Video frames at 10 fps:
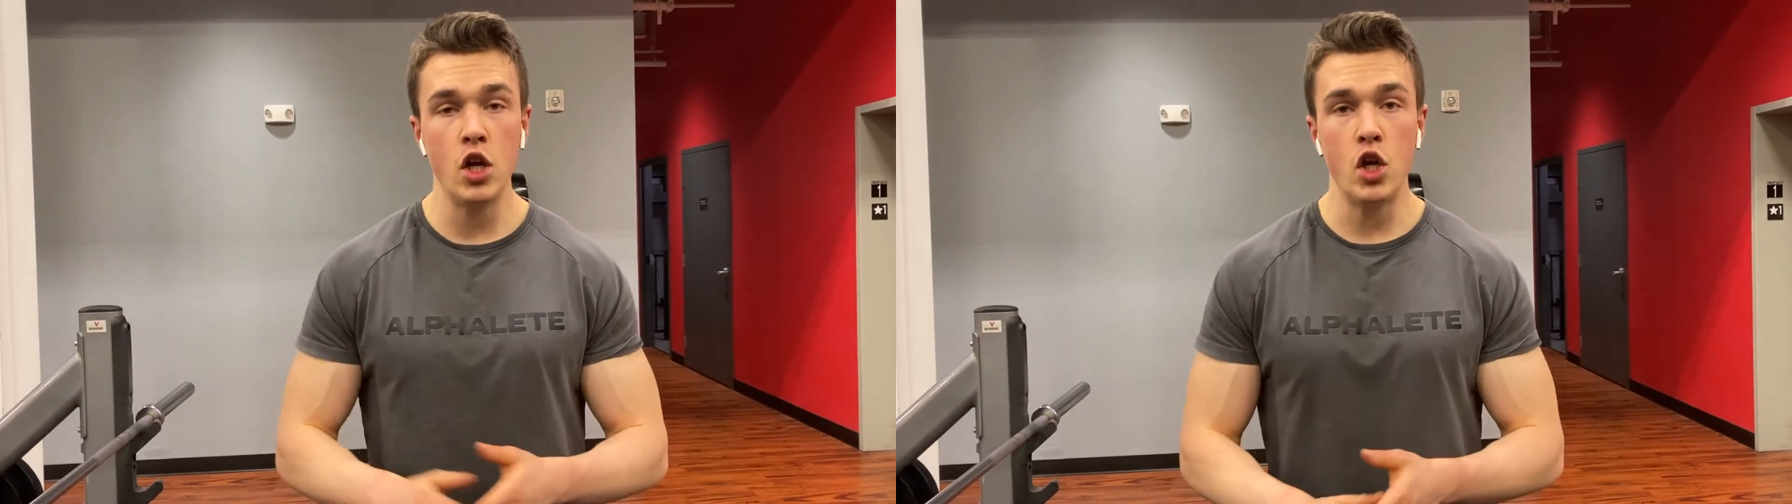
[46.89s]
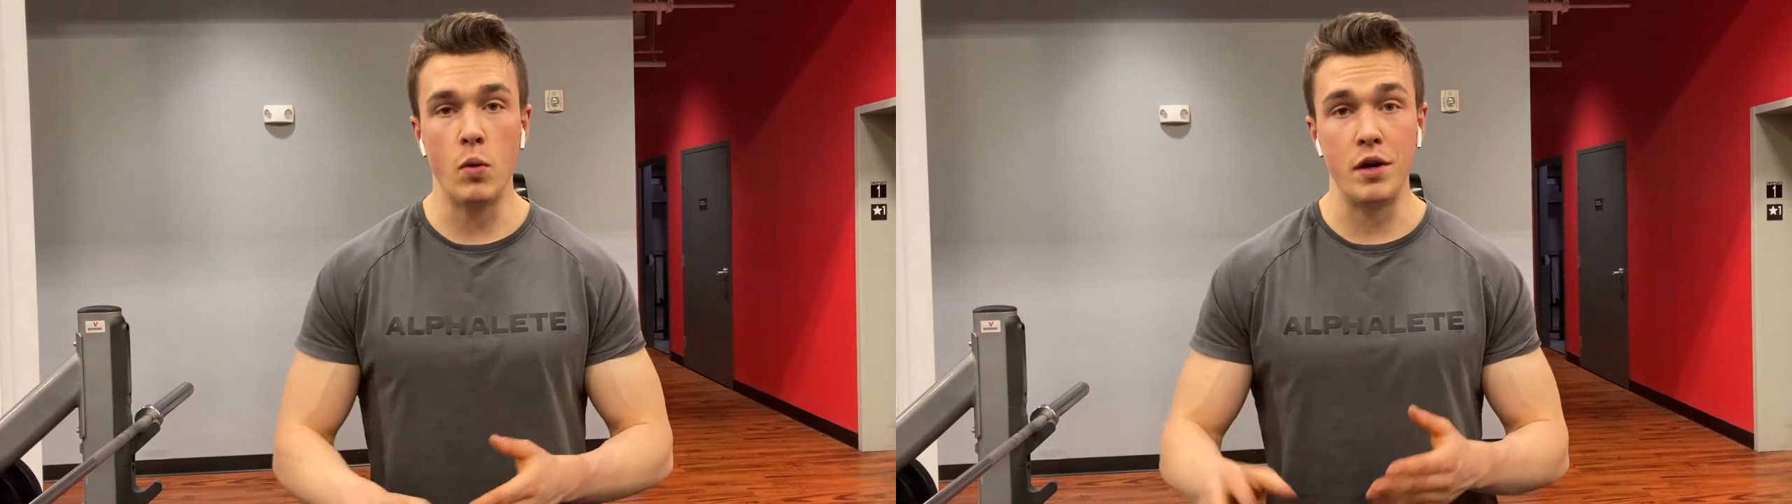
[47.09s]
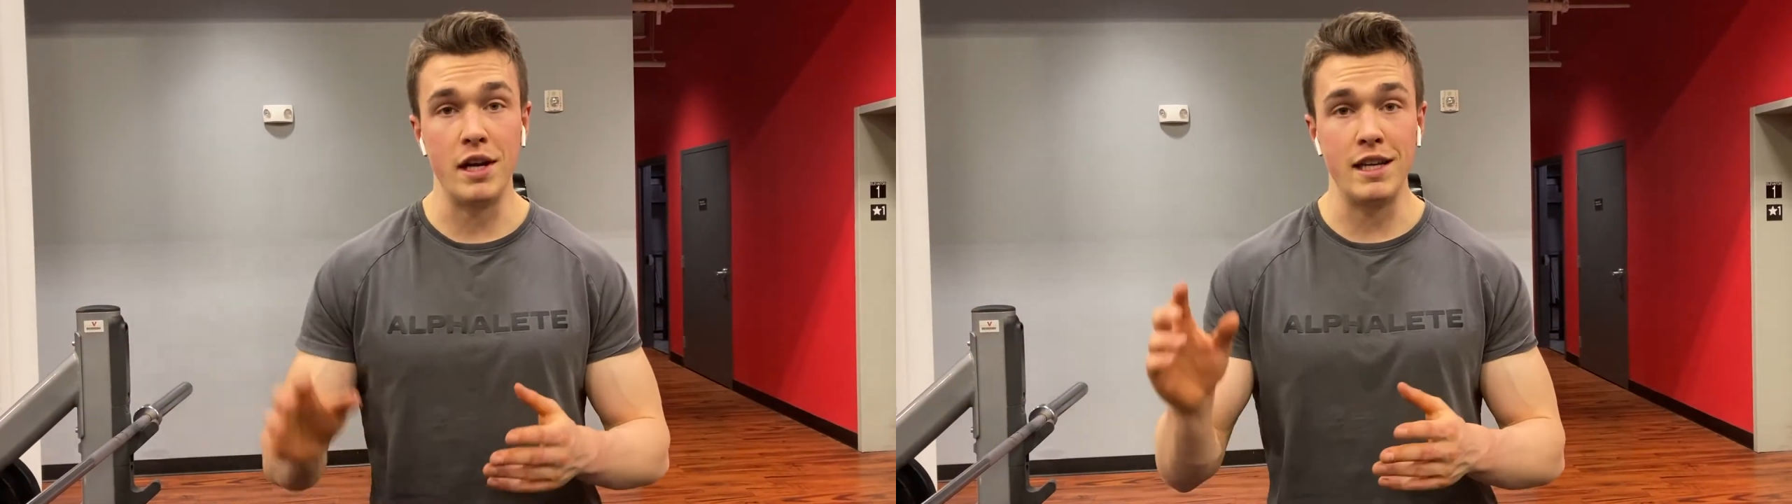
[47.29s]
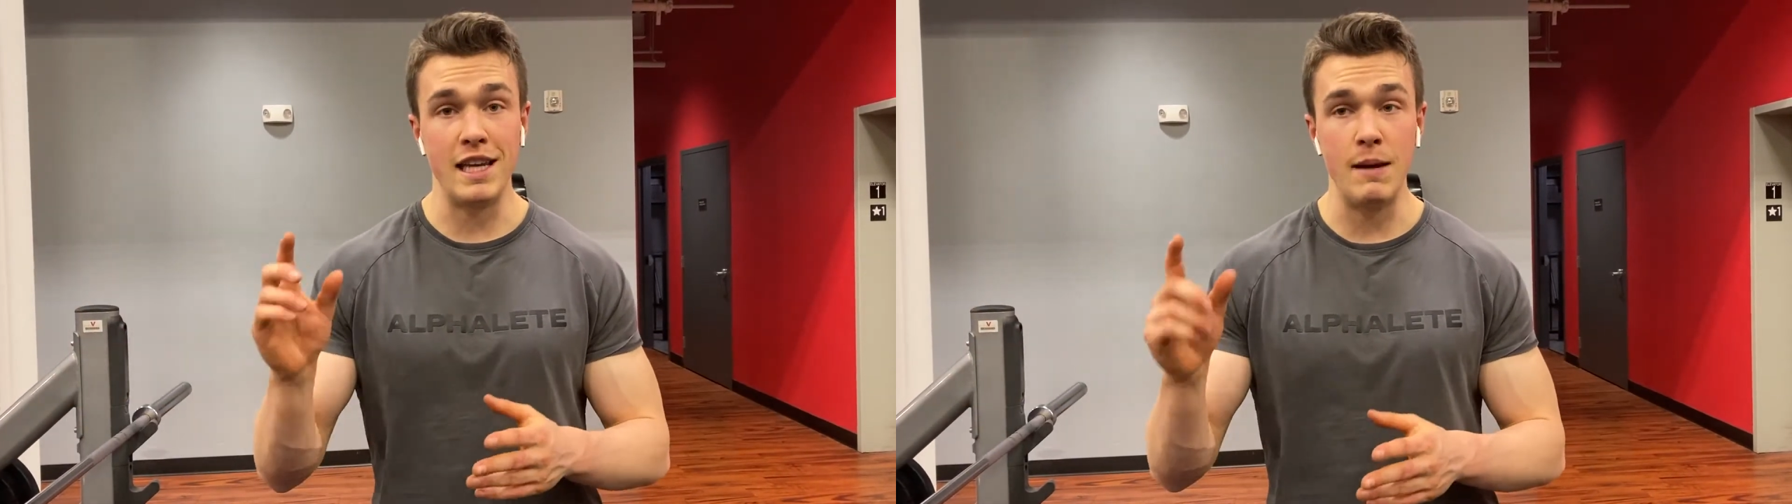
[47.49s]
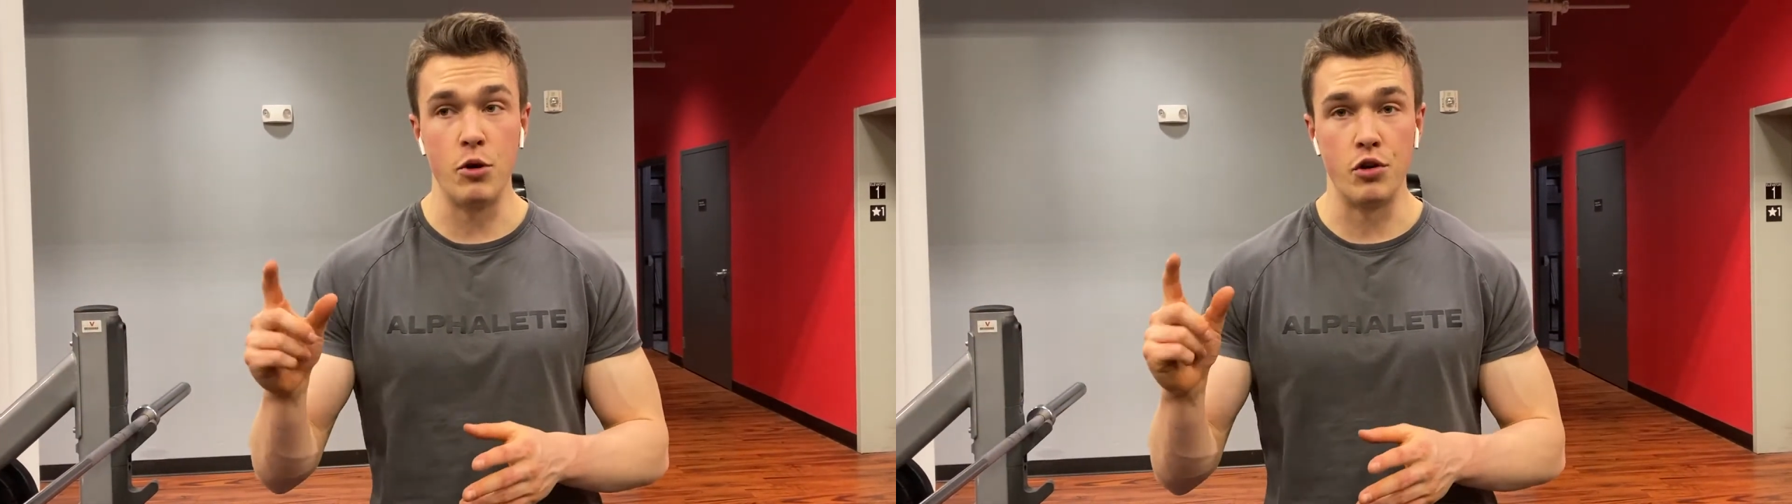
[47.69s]
you want to
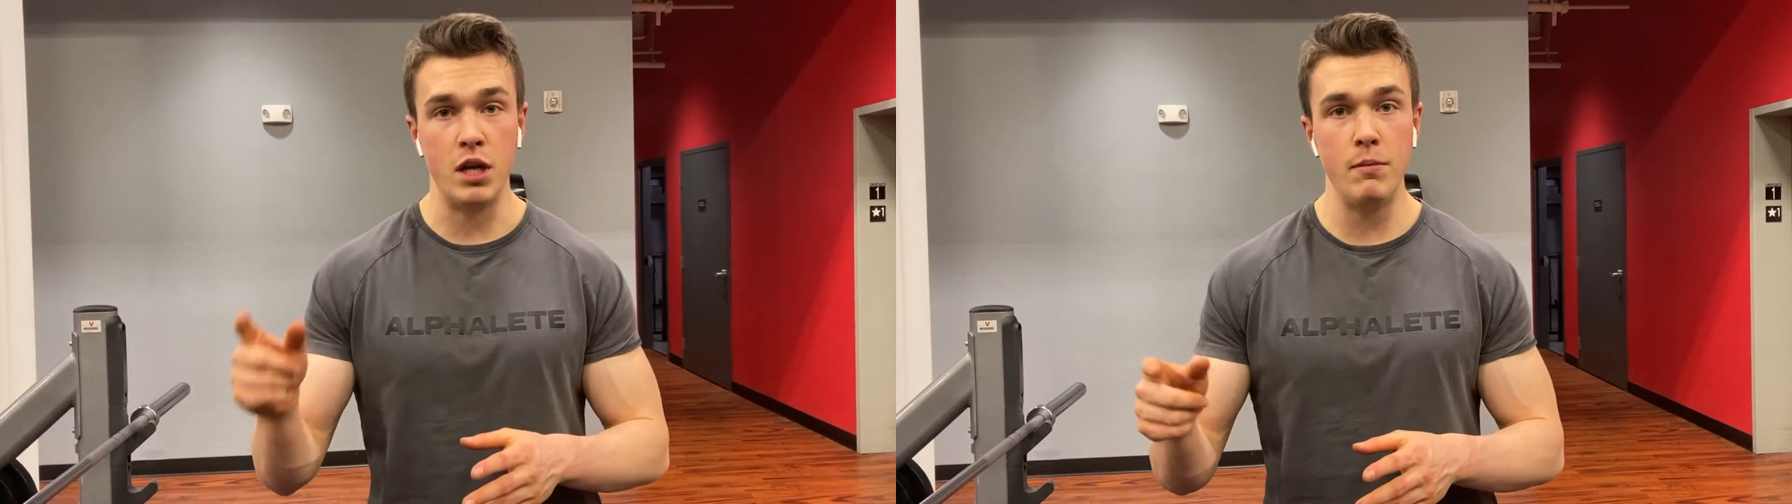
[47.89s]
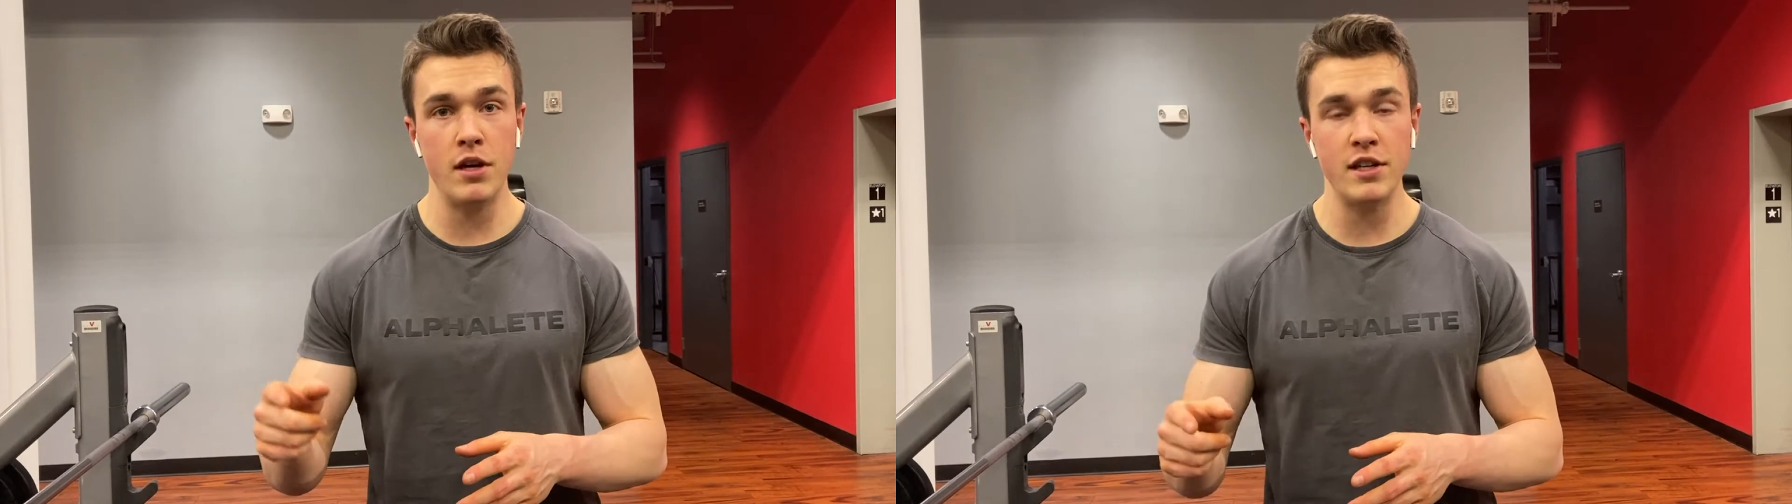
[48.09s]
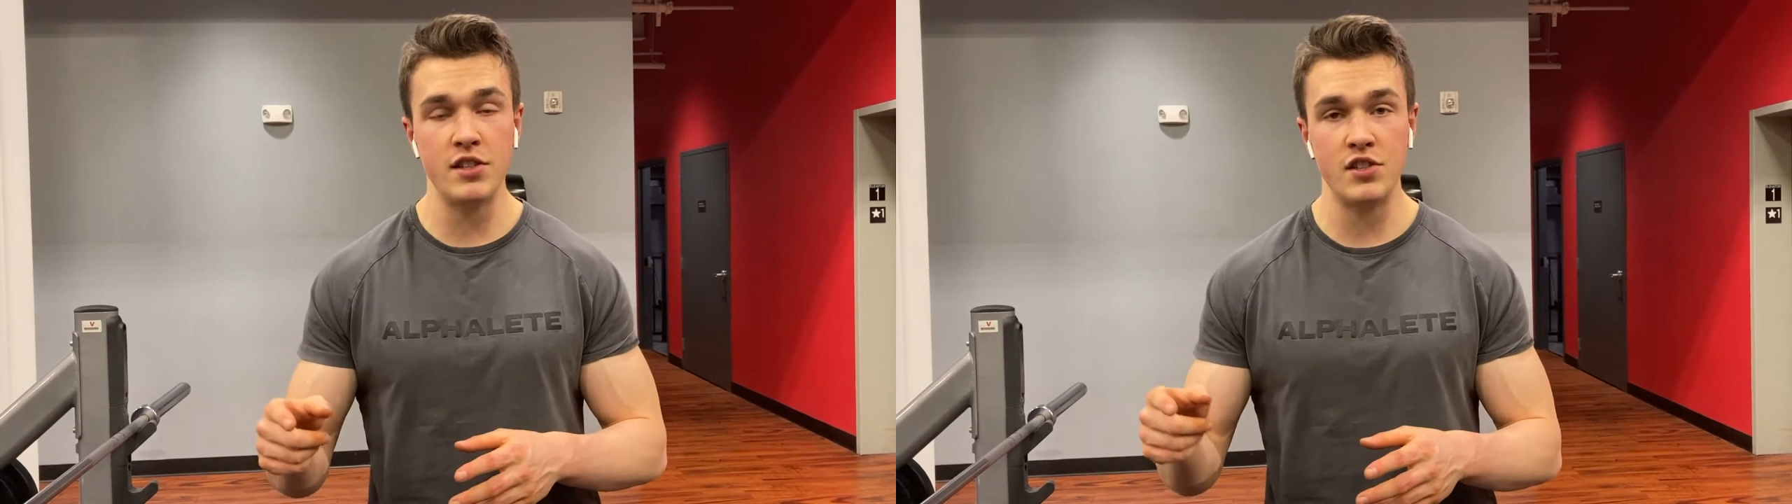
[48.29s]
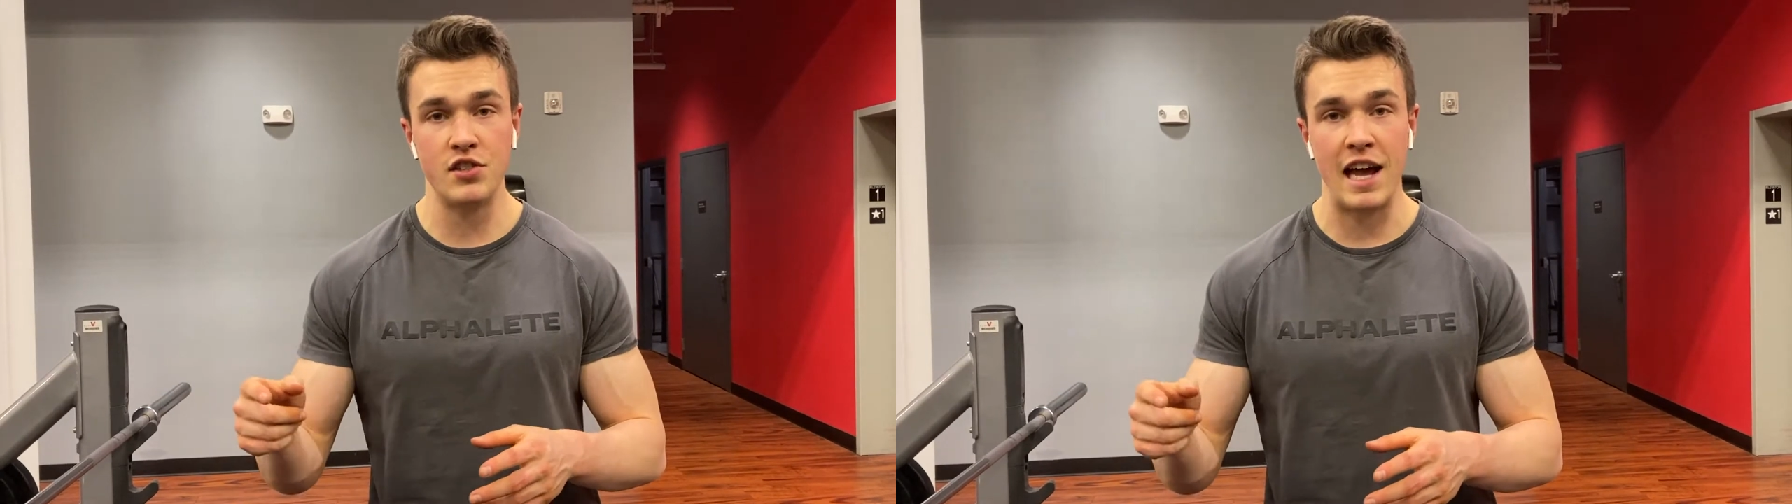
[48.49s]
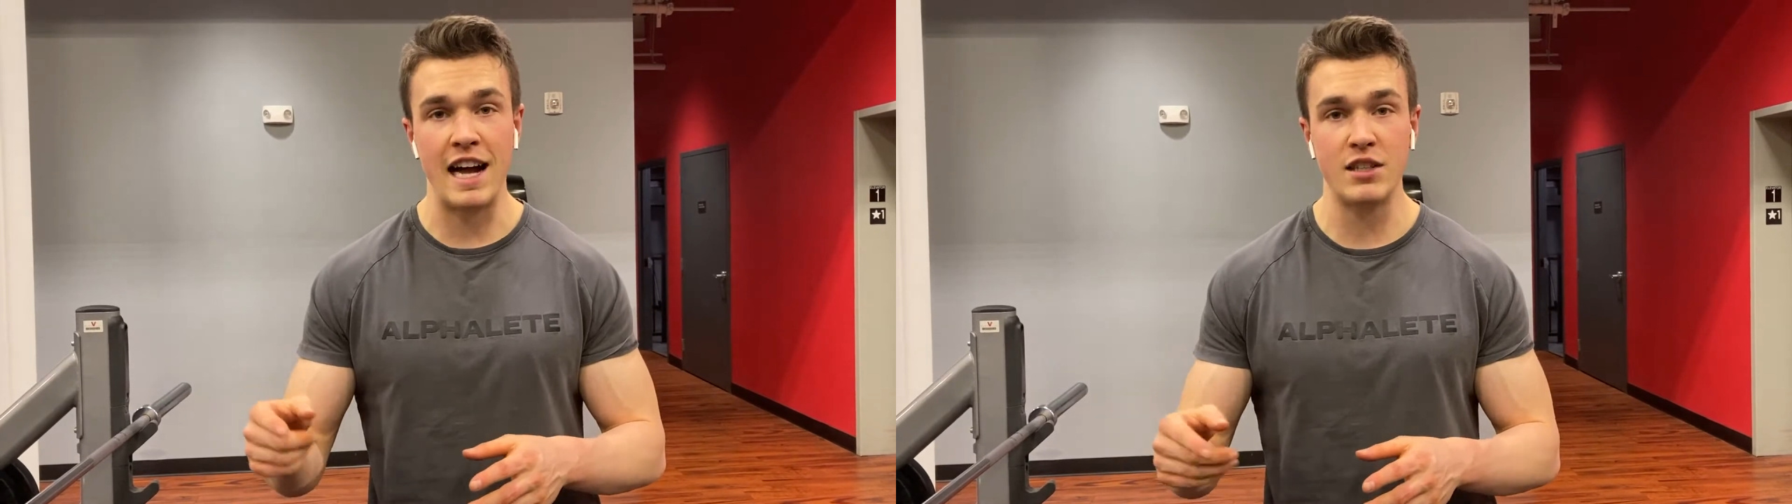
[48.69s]
keep your tibia
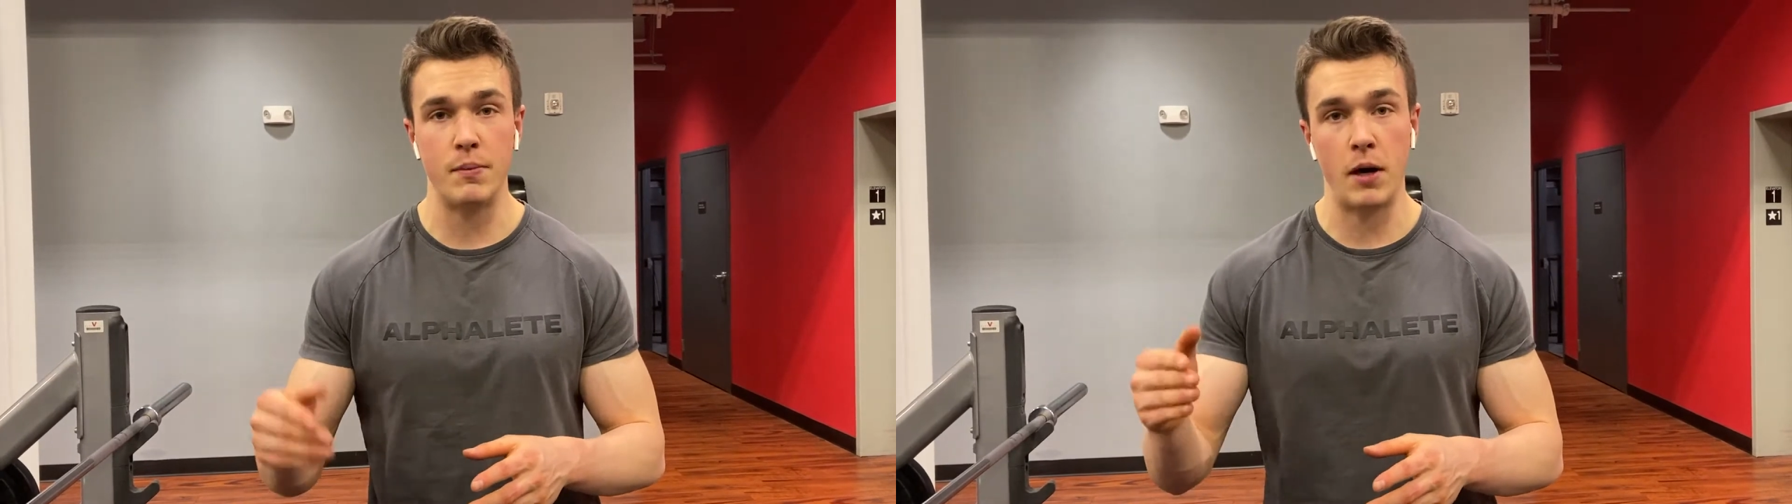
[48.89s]
stacked